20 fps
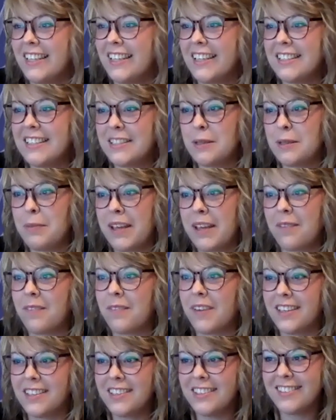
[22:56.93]
It's a big
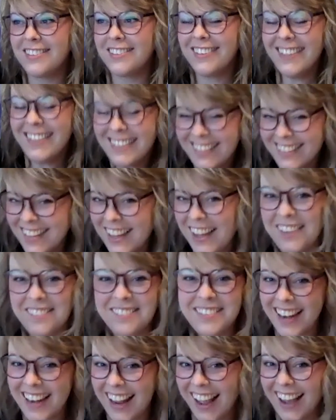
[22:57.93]
one. I'm
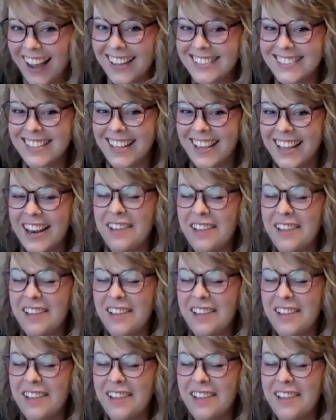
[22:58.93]
going to ask it,